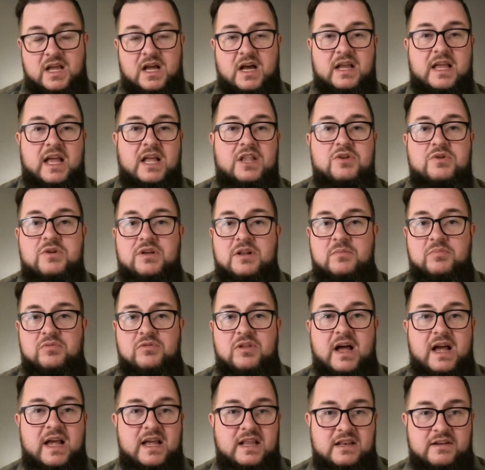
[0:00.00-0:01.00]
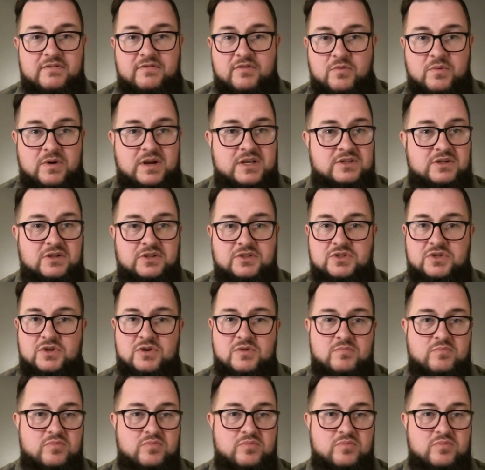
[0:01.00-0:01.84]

Again, you can apply it in different ways, also